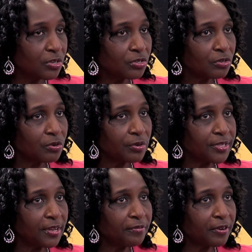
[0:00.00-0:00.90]
So
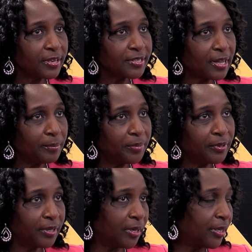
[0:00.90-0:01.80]
say, for
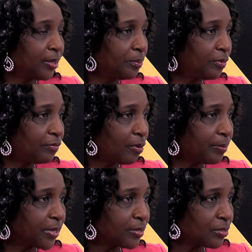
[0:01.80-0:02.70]
example, the
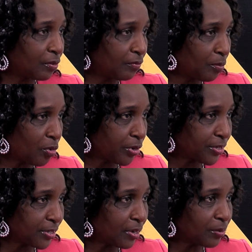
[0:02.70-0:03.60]
underperformance of
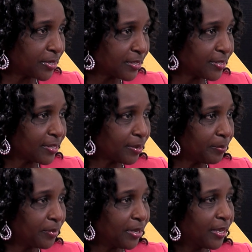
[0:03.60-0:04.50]
boys in our
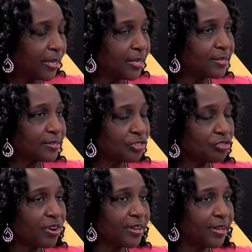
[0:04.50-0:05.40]
system, it is a
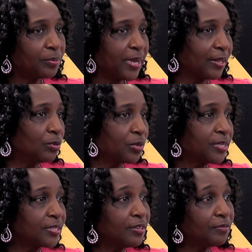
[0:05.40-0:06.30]
trend that we had
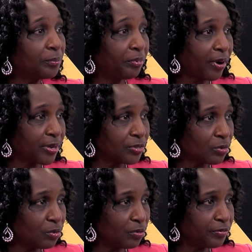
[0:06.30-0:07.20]
noticed even prior
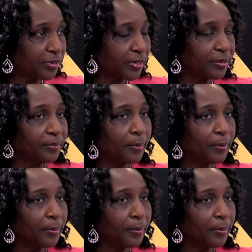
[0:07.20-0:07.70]
to COVID.